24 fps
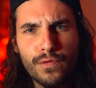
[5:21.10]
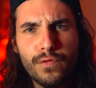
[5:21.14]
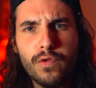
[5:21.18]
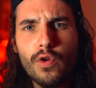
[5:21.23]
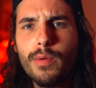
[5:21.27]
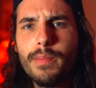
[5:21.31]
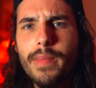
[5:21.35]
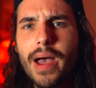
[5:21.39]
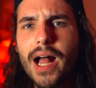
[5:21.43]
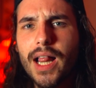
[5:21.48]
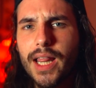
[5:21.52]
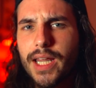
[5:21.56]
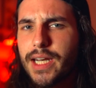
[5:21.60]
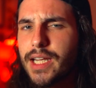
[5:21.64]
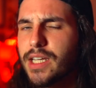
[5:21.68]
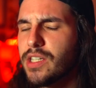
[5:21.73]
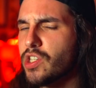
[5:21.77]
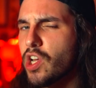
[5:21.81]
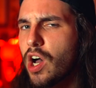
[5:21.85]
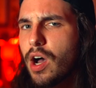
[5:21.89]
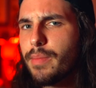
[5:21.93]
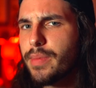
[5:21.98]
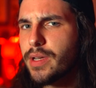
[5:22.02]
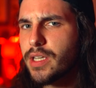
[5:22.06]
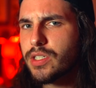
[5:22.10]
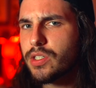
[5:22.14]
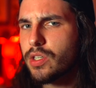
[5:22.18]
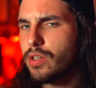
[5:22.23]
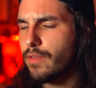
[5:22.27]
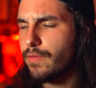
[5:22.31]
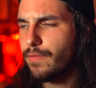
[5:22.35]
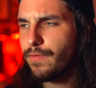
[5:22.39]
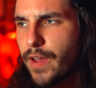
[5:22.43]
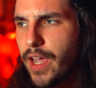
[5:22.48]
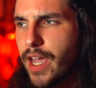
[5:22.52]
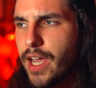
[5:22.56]
formality. Zombies
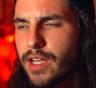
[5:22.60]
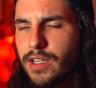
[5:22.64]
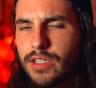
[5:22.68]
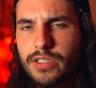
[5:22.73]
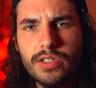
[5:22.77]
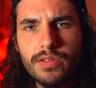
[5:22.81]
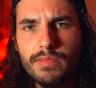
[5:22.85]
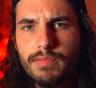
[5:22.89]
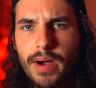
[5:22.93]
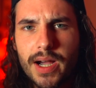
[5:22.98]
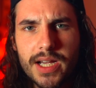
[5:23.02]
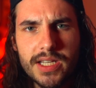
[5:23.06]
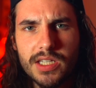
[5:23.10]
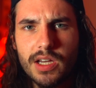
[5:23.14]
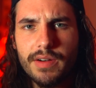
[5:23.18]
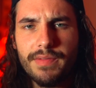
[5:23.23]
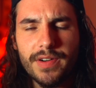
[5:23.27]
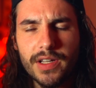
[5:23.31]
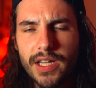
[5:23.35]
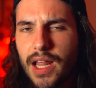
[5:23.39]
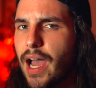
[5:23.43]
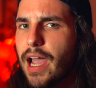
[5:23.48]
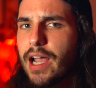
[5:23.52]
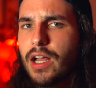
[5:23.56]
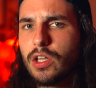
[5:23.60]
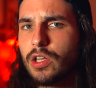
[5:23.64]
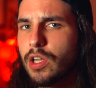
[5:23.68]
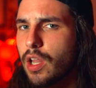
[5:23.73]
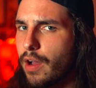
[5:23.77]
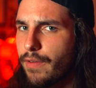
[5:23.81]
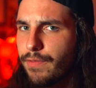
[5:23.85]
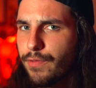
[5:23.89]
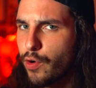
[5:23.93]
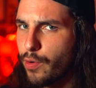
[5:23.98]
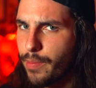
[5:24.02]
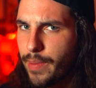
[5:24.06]
fans, myself alike,
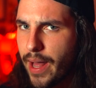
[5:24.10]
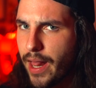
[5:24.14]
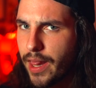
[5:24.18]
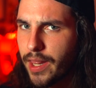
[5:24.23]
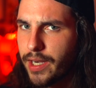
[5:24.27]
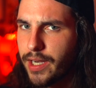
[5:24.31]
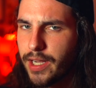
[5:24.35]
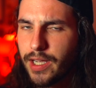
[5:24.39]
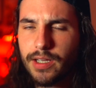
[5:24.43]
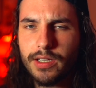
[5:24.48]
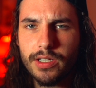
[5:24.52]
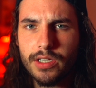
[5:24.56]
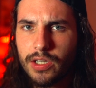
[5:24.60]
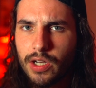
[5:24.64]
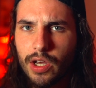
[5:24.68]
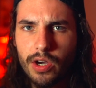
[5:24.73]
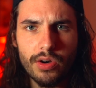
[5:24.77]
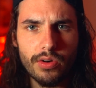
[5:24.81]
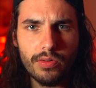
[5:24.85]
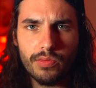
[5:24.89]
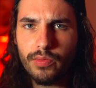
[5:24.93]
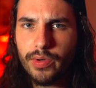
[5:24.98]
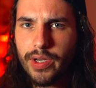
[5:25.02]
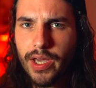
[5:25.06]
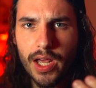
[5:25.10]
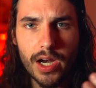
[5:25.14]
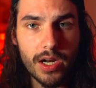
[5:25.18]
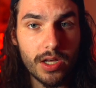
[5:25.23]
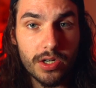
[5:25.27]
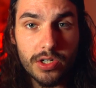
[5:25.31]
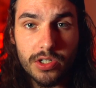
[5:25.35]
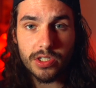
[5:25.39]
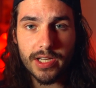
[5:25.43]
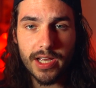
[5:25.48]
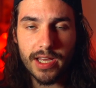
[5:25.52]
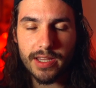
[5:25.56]
love formality. We gotta
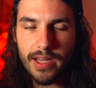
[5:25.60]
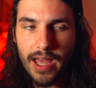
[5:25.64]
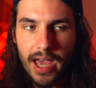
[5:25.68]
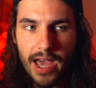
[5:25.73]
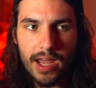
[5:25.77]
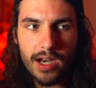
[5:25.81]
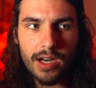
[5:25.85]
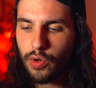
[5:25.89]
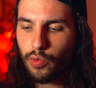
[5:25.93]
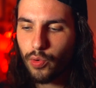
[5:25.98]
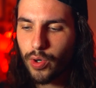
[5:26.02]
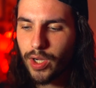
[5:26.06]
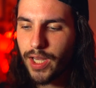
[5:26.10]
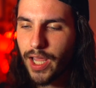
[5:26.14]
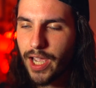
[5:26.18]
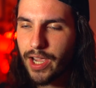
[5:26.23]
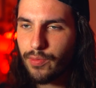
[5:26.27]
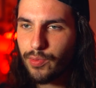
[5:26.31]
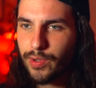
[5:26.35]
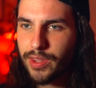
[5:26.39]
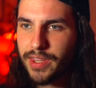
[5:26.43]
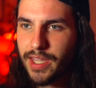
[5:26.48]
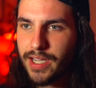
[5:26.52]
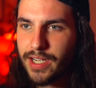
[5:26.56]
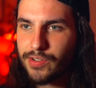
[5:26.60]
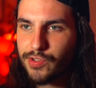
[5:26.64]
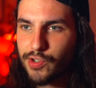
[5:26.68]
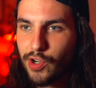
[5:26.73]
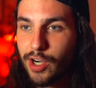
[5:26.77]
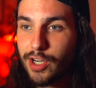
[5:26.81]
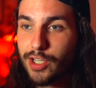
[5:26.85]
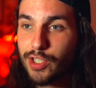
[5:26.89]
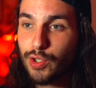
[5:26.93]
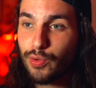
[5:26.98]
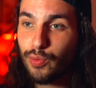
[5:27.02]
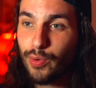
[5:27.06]
understand that. We like when things
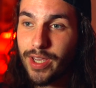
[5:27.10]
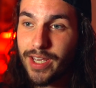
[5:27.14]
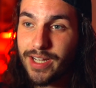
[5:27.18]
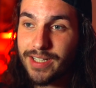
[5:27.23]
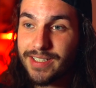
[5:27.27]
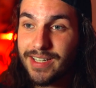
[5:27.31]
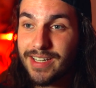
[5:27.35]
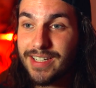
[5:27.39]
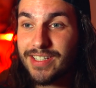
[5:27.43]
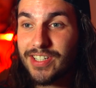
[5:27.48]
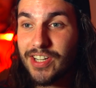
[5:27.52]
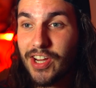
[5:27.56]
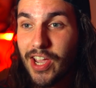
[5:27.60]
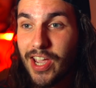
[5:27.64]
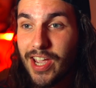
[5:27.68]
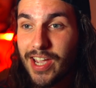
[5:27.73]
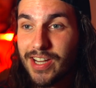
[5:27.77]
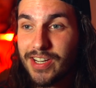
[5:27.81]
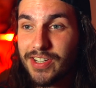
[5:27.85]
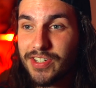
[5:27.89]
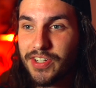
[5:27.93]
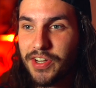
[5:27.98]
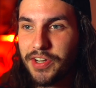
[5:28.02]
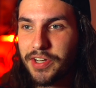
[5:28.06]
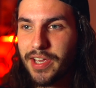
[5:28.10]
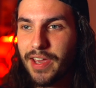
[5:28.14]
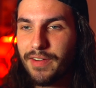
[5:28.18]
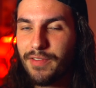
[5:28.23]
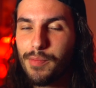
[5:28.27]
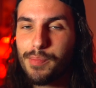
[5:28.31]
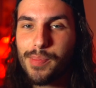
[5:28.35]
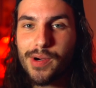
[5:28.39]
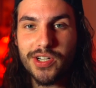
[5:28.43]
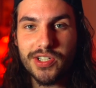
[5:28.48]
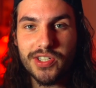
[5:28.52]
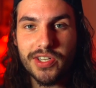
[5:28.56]
are tweaked and changed and
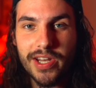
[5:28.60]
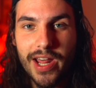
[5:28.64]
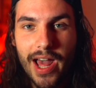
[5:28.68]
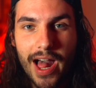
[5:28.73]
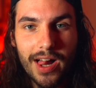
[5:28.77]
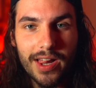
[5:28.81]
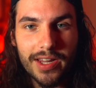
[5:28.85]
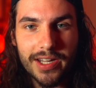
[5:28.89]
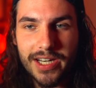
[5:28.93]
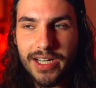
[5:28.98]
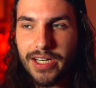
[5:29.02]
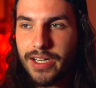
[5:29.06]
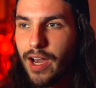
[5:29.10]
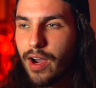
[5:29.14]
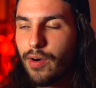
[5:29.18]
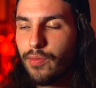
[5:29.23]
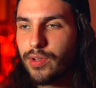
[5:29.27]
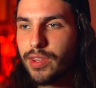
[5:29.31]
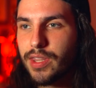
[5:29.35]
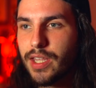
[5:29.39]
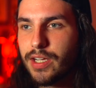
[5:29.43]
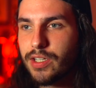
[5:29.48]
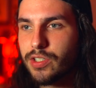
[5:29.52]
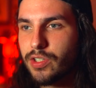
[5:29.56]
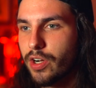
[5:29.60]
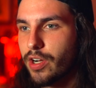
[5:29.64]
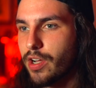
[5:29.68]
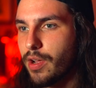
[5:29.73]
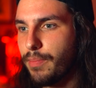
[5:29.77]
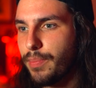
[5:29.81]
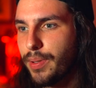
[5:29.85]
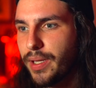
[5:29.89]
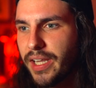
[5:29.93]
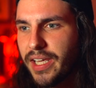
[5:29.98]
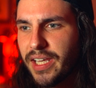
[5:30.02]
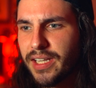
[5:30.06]
given personality, not when things are
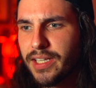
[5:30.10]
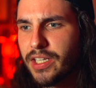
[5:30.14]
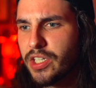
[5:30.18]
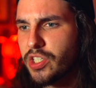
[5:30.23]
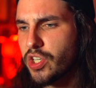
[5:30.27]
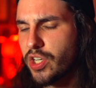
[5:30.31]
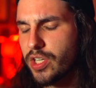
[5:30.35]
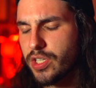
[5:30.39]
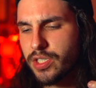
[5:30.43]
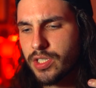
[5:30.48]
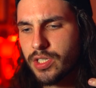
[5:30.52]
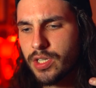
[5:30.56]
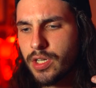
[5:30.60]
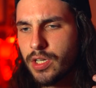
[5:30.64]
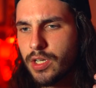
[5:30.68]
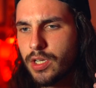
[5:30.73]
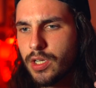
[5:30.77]
completely just